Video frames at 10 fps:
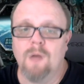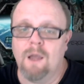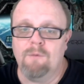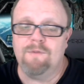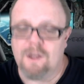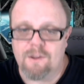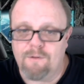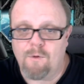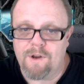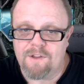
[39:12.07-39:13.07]
we've done the
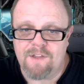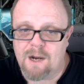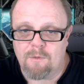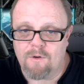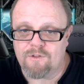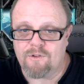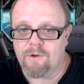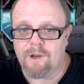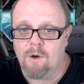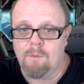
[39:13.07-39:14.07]
40th
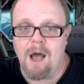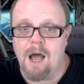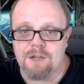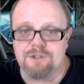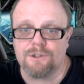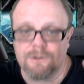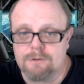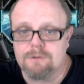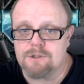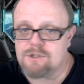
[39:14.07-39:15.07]
anniversary homage
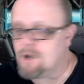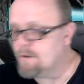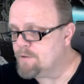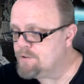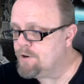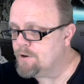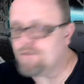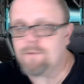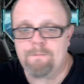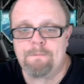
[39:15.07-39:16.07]
to Star
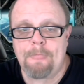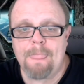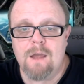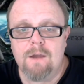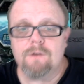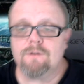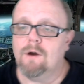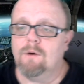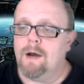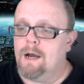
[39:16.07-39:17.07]
Frontiers.
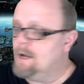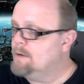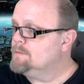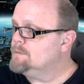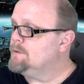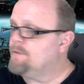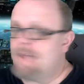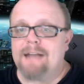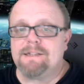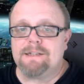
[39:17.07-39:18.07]
So
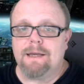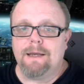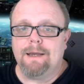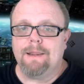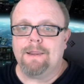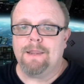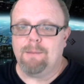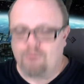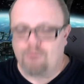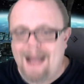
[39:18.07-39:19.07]
that's the
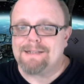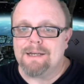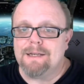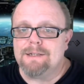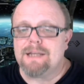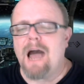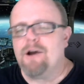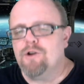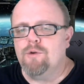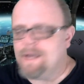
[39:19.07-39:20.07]
prizes. How
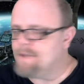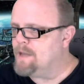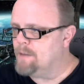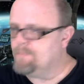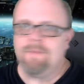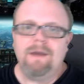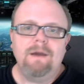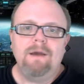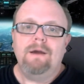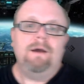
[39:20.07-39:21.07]
do you get them?
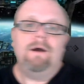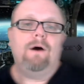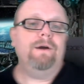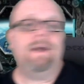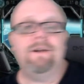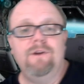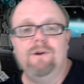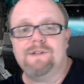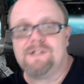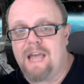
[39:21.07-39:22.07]
All you got to
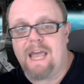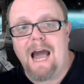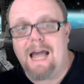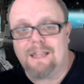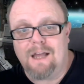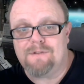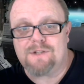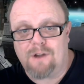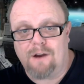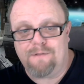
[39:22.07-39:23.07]
do is say, I love
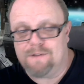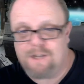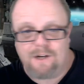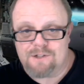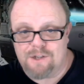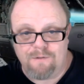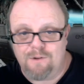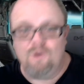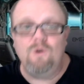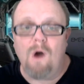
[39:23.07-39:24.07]
Star Frontiers. If
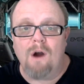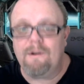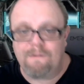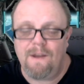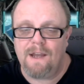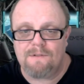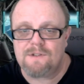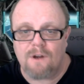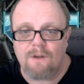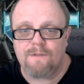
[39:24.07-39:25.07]
you are a fan of
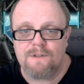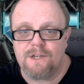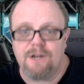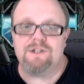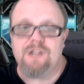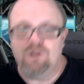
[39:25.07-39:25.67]
Star Frontiers and